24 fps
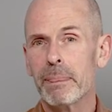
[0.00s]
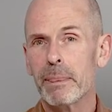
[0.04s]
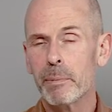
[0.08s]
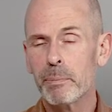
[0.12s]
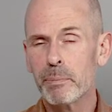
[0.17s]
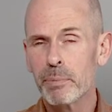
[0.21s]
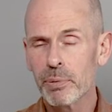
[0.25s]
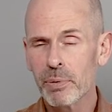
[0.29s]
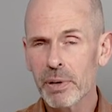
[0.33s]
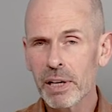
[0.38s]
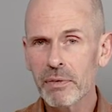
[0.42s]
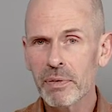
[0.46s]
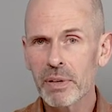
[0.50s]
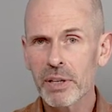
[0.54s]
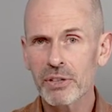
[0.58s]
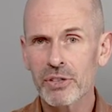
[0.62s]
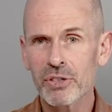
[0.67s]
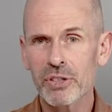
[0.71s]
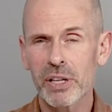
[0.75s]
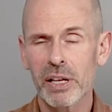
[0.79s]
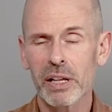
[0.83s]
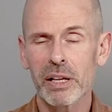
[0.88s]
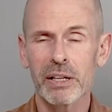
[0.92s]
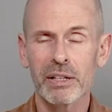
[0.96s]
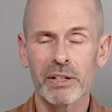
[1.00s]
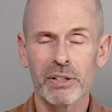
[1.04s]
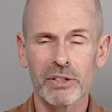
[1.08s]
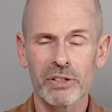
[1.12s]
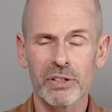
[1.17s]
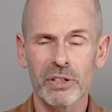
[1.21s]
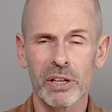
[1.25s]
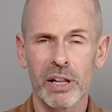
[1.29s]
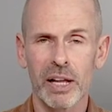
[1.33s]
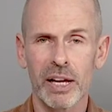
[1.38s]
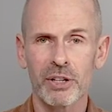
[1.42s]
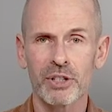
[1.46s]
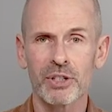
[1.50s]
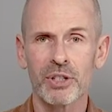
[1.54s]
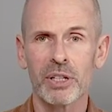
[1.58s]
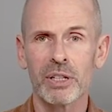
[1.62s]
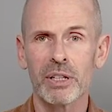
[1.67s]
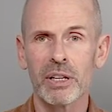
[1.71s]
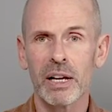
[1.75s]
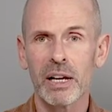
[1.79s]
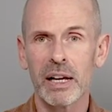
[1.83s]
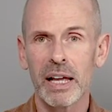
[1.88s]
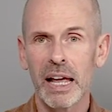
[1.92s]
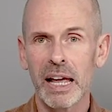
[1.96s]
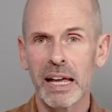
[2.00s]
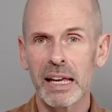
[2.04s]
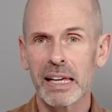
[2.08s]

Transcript: the previous se selection